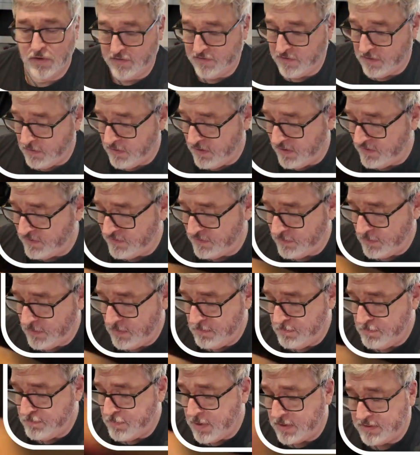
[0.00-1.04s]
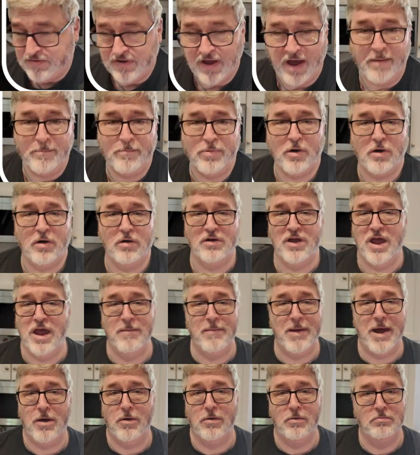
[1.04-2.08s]
So this top part came
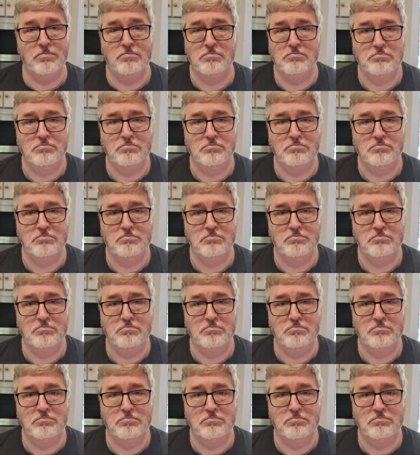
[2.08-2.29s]
out